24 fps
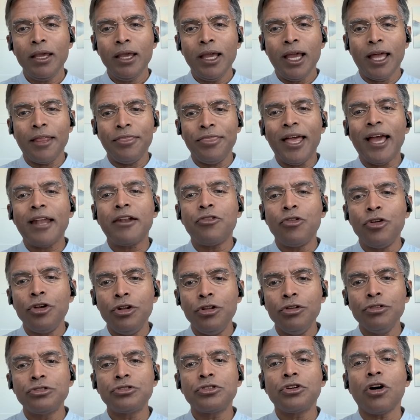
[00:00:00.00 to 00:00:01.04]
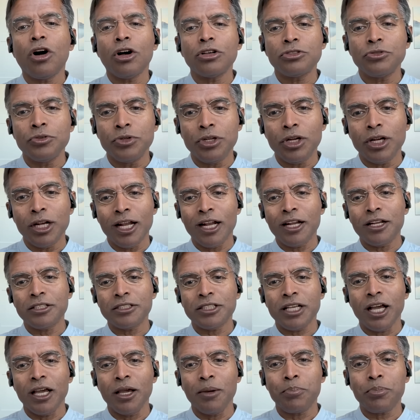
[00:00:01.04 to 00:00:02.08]
And that reduced cost would turn out as
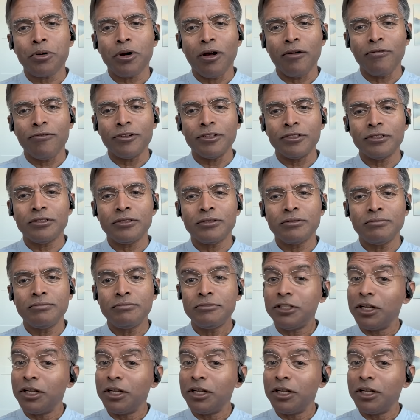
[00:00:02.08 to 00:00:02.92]
higher profits.